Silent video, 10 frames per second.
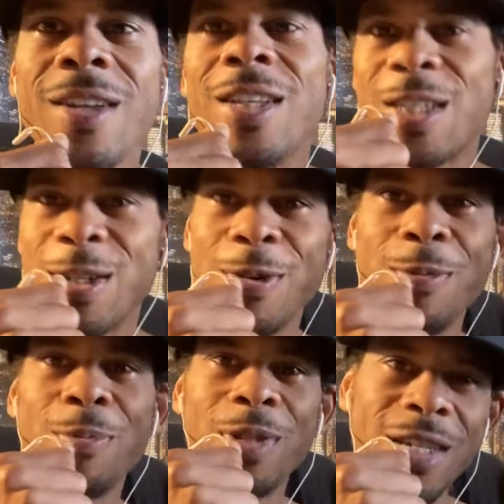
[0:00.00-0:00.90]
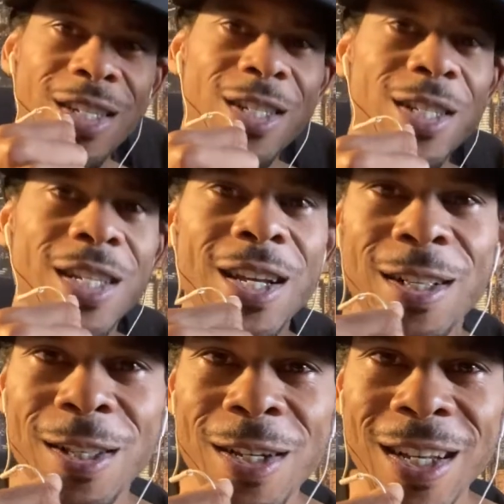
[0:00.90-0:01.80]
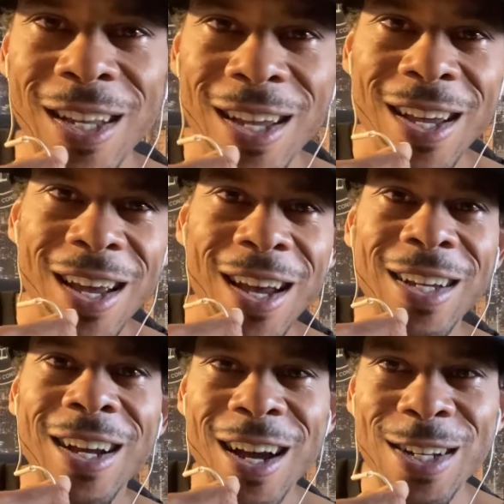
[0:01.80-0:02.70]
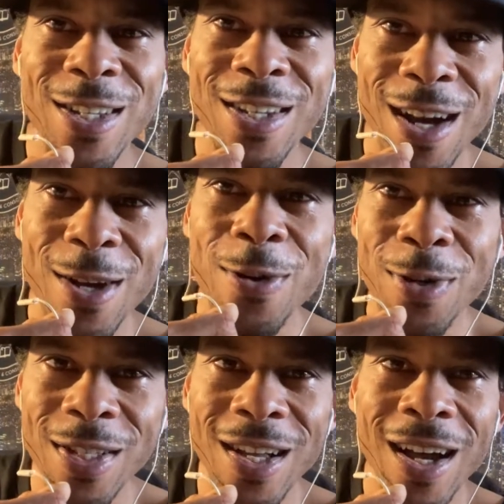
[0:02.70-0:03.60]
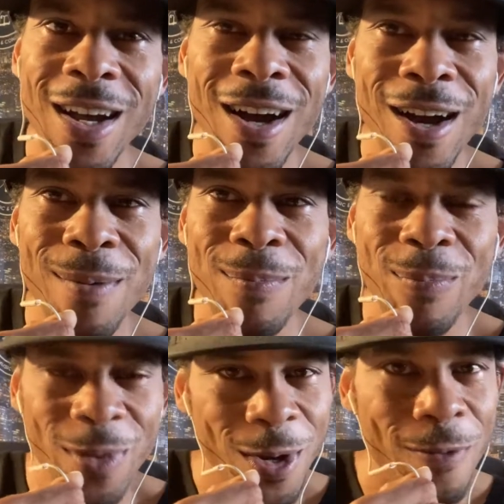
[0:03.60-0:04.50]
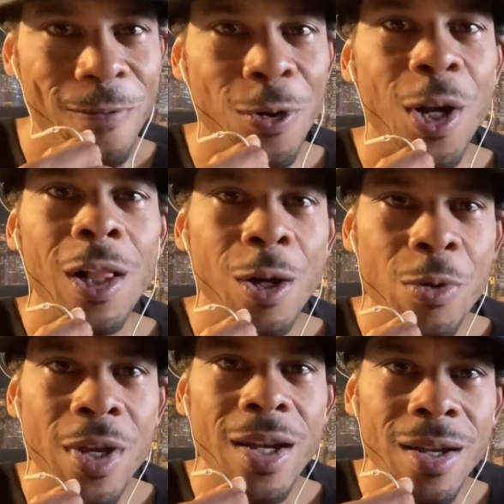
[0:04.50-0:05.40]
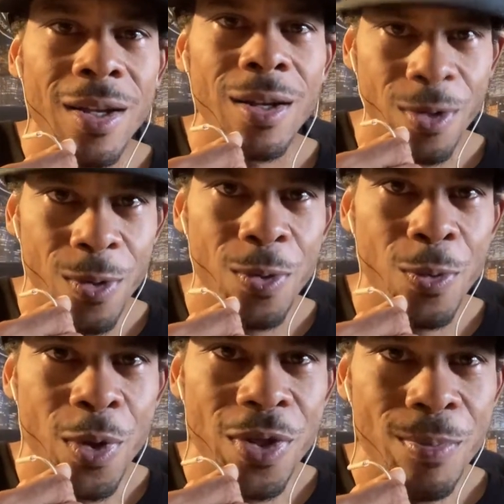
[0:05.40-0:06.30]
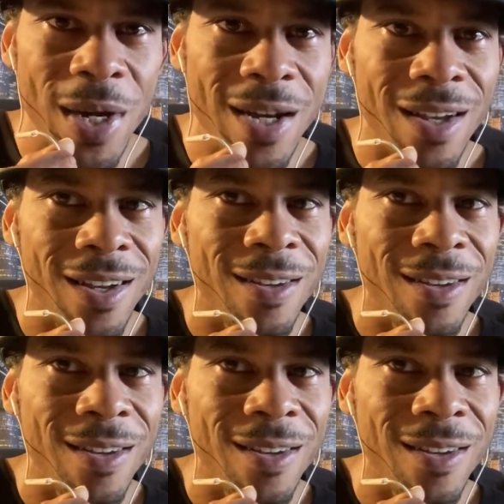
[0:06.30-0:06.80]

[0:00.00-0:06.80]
So please take a look at ConsciousConcourse.com for clothing with a meaning.